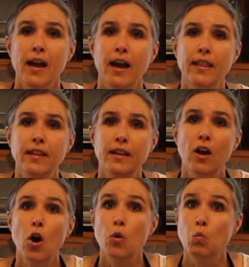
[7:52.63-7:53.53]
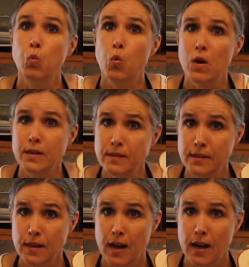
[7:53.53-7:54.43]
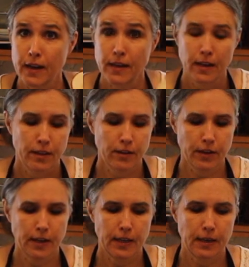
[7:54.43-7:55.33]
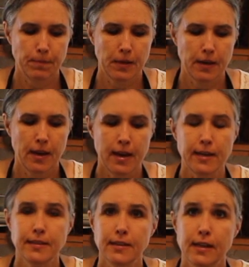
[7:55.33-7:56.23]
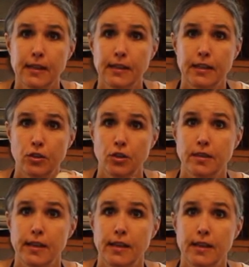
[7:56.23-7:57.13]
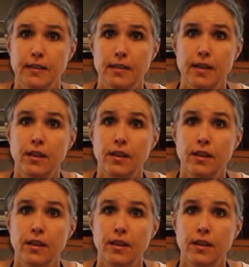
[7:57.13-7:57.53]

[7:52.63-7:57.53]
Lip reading: And then on one side, they're going to keep it nice and clean, just like it is.